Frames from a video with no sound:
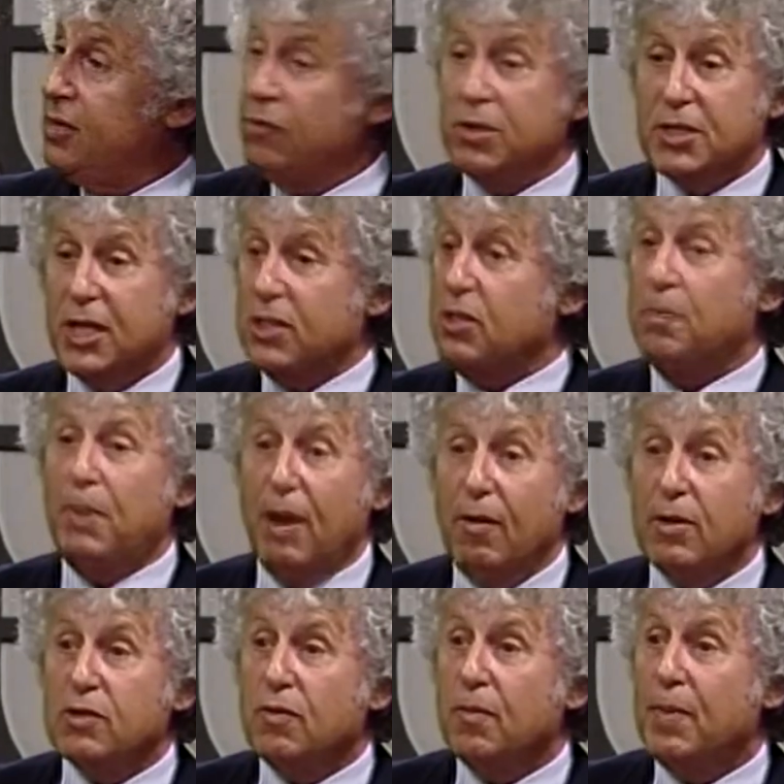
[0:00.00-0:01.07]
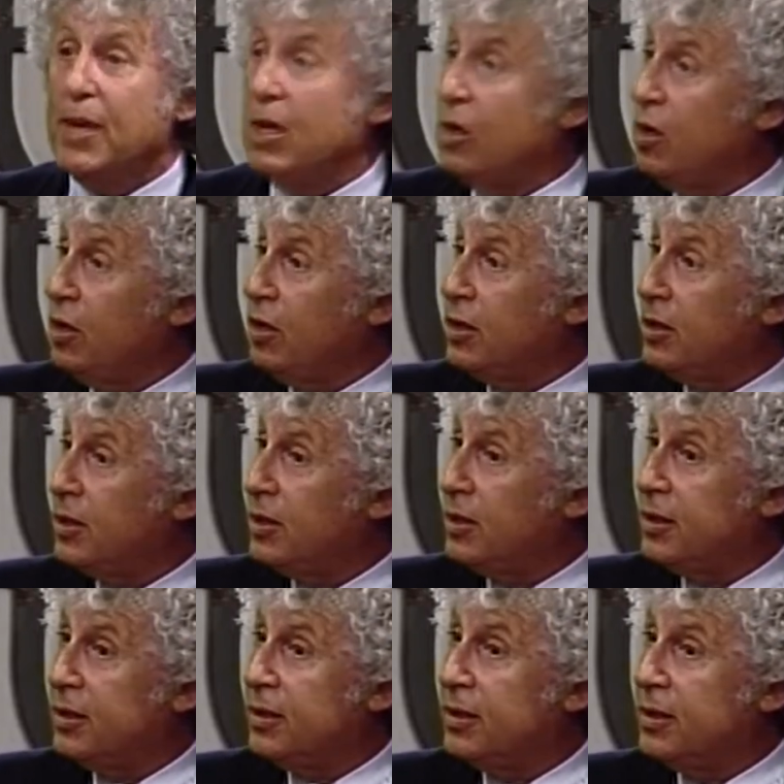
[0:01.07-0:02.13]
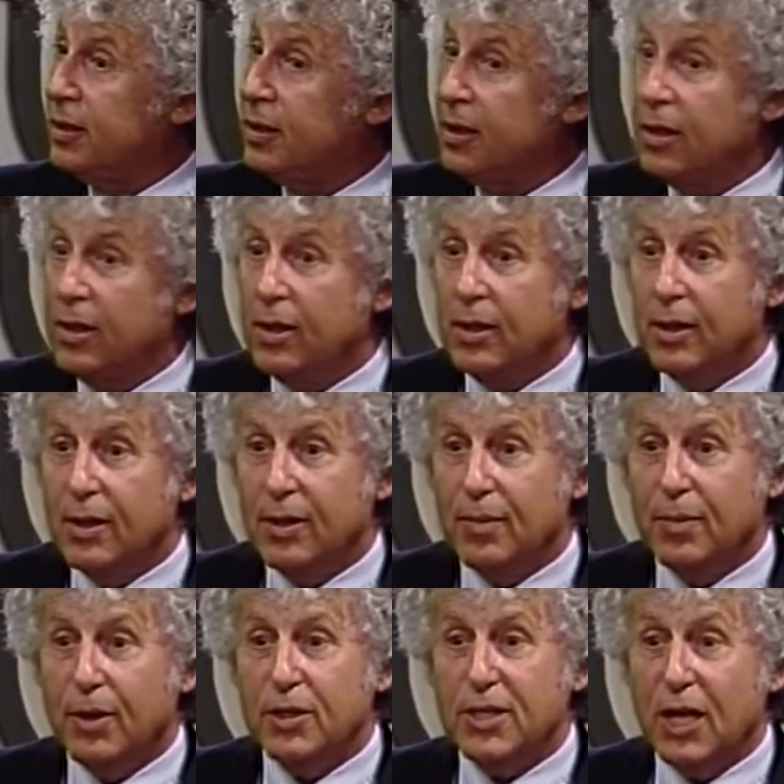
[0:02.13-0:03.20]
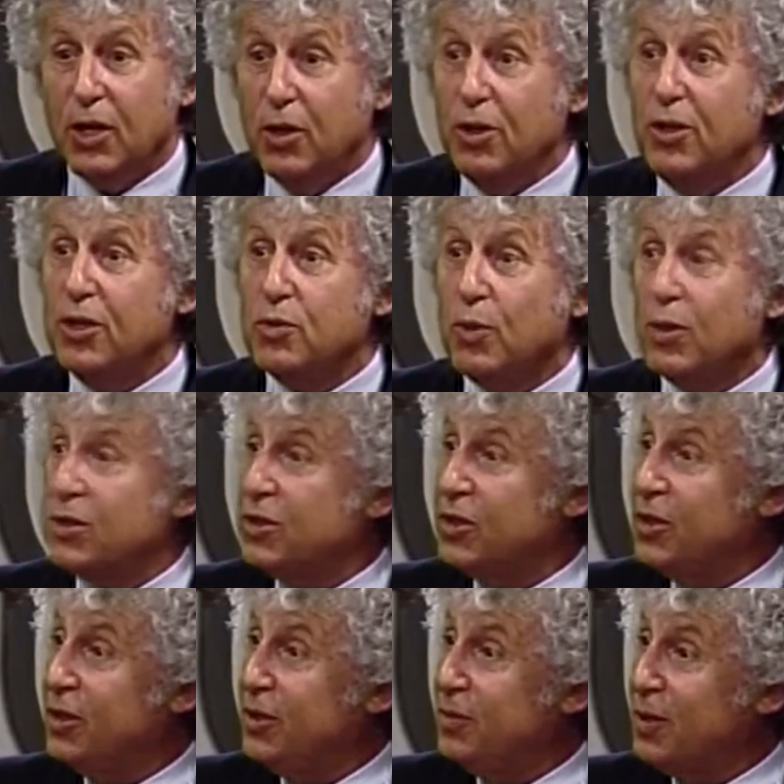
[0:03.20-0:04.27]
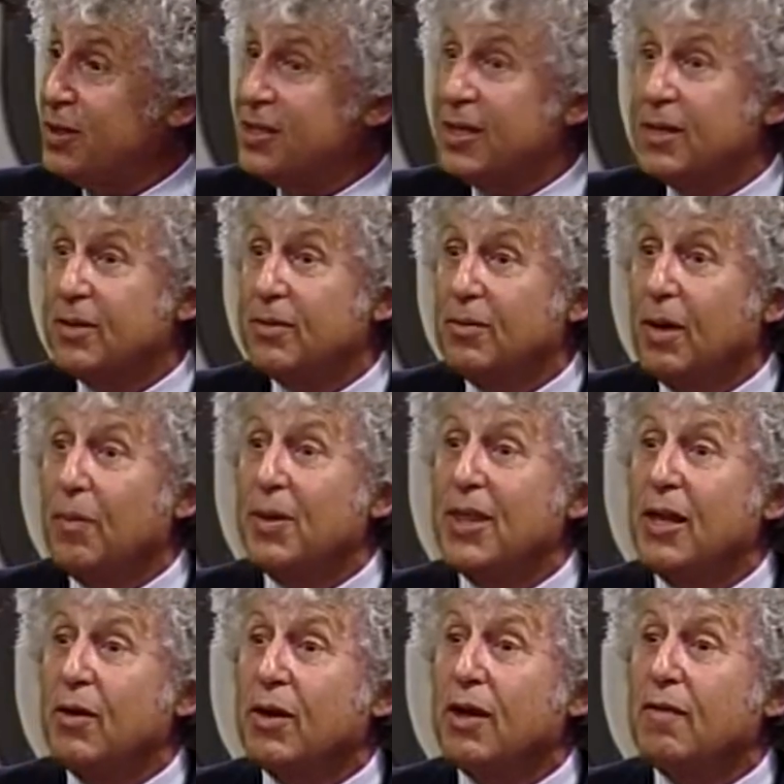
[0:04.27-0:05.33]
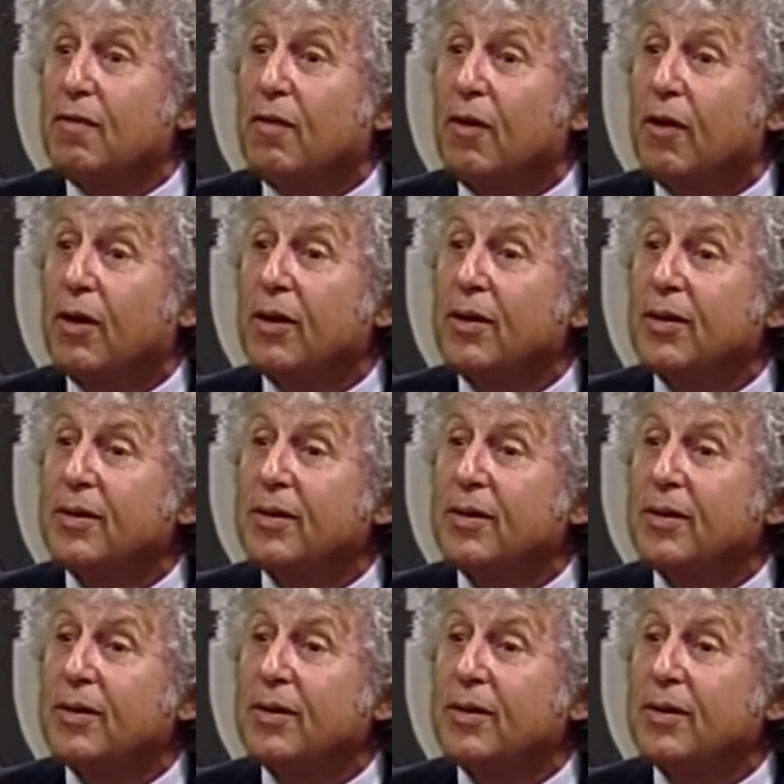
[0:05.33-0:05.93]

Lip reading: resents her parents for being good. Because that goodness wasn't good, was it? What were they looking for?